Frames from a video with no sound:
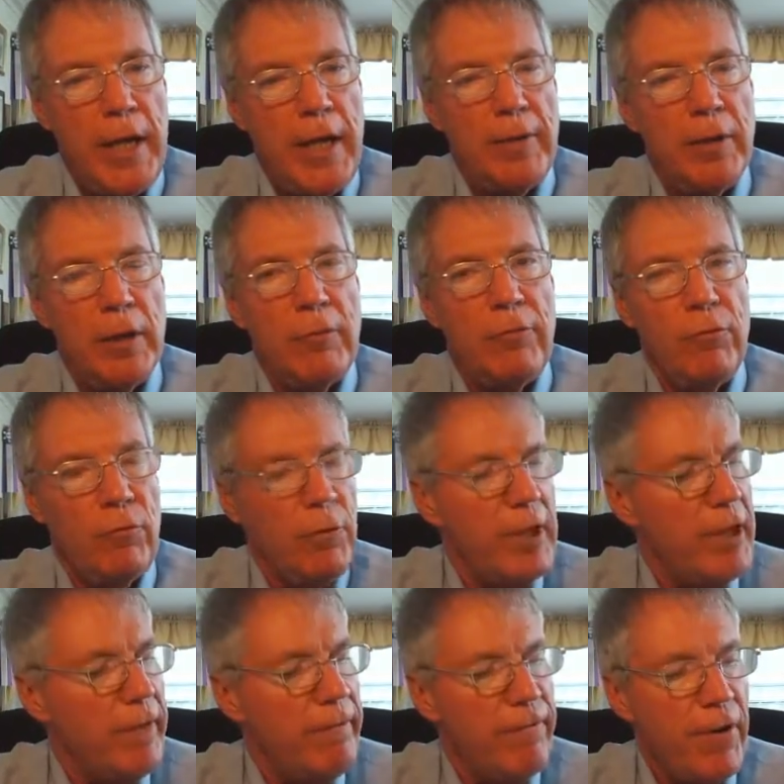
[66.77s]
And
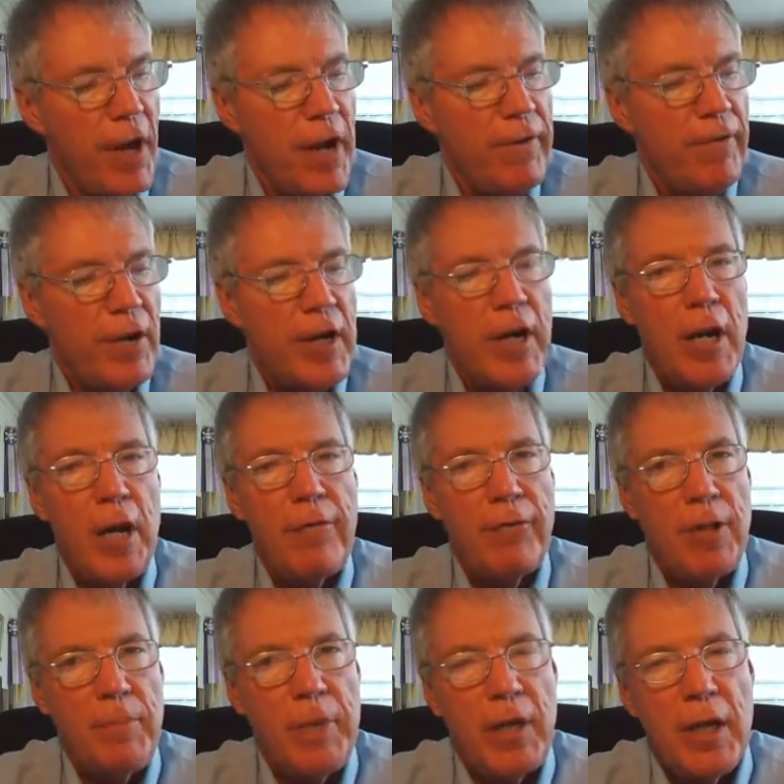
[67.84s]
read it very, very
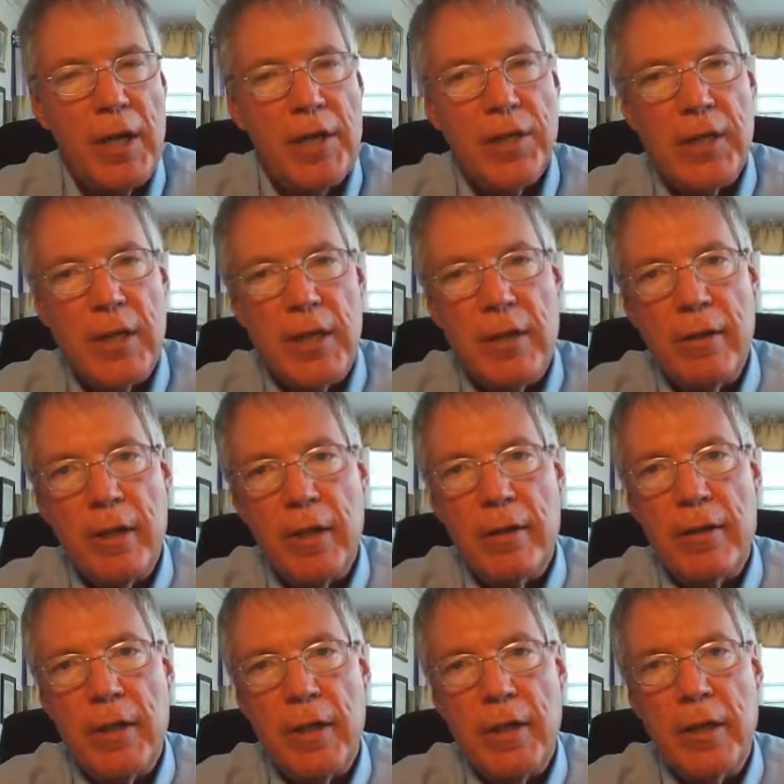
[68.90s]
carefully because the
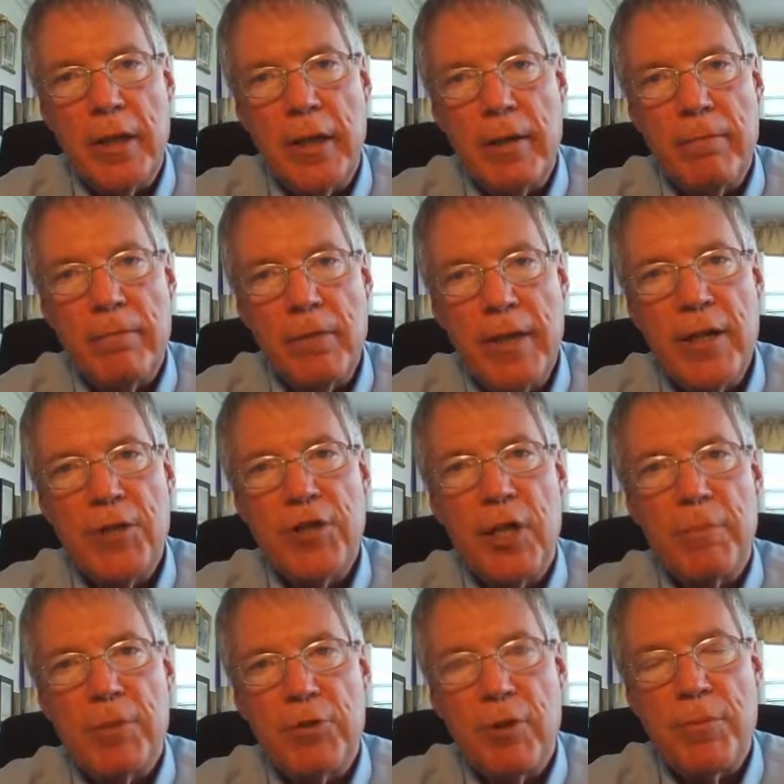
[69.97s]

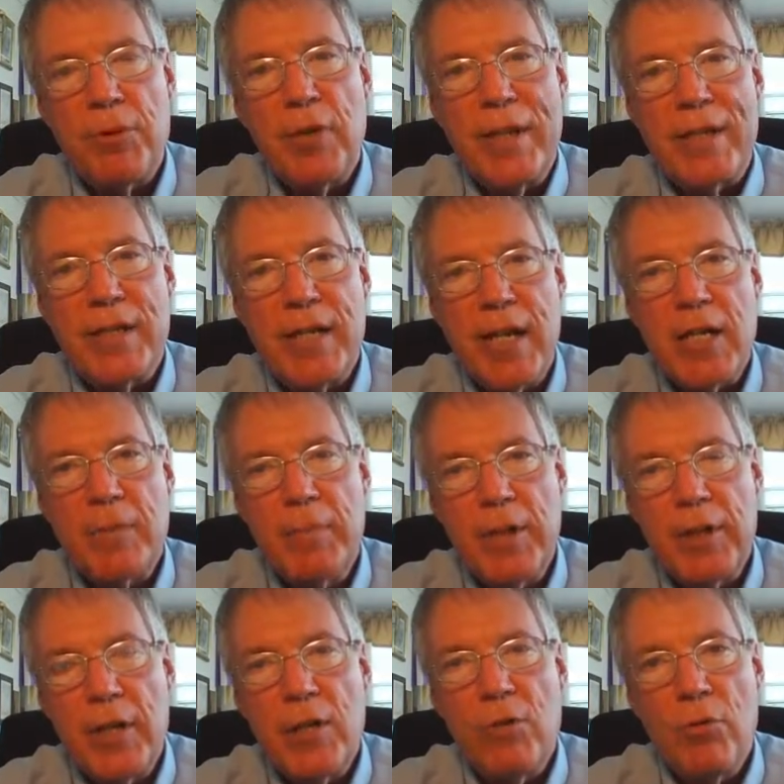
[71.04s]
leadership scripture
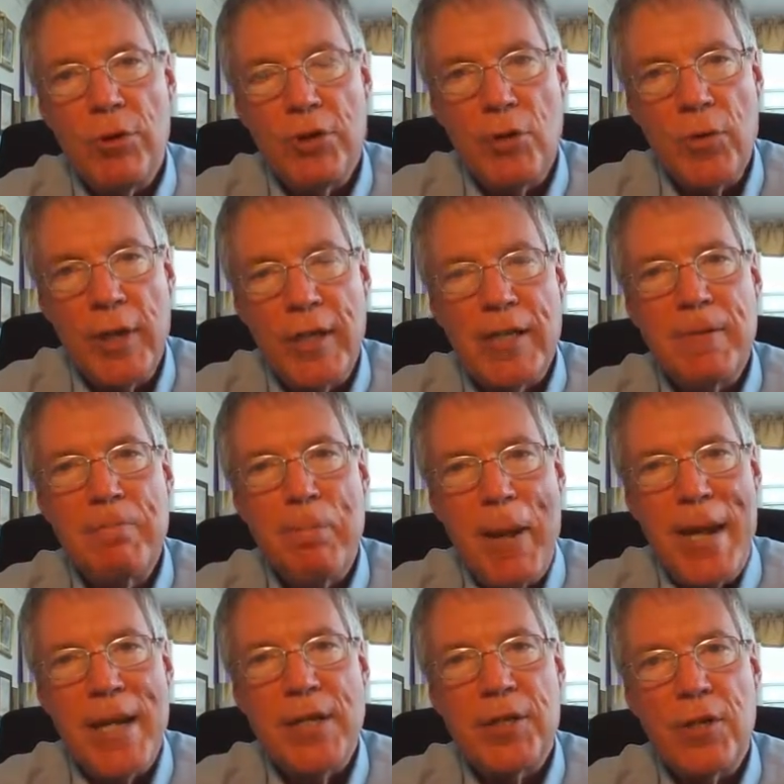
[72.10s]
assessment that you are doing is
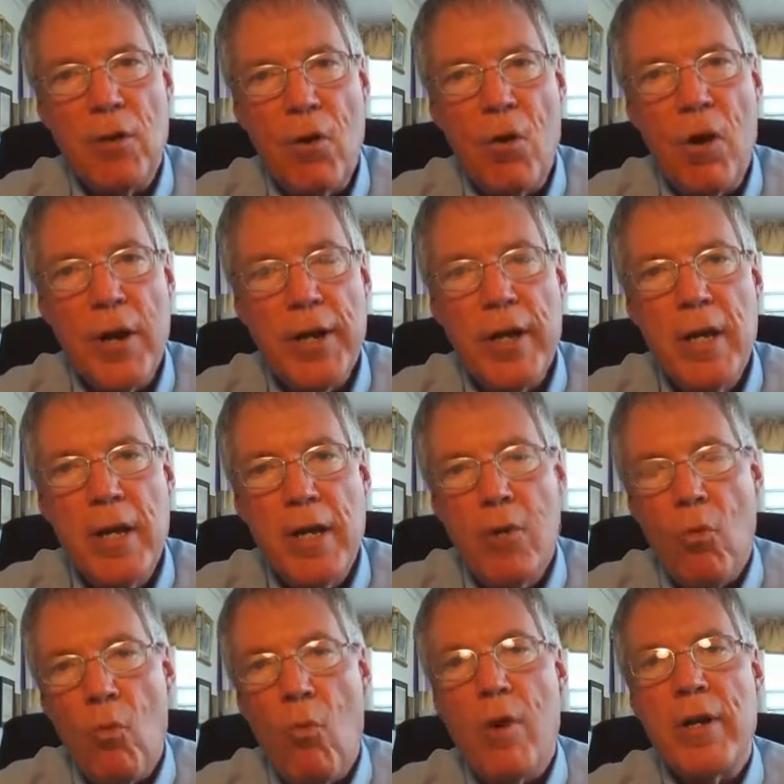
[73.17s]
based on
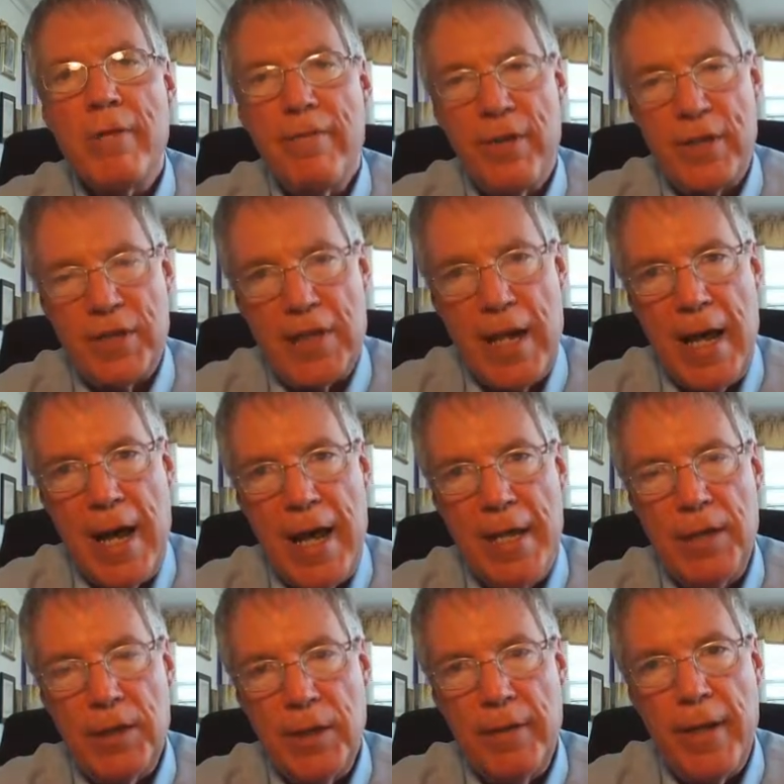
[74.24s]
one of the
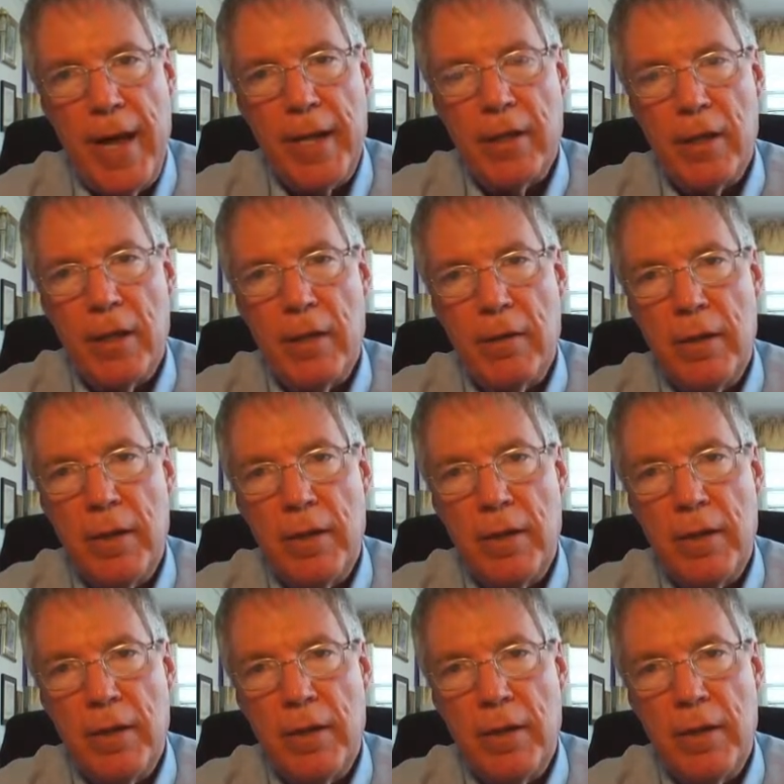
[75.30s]
slides in that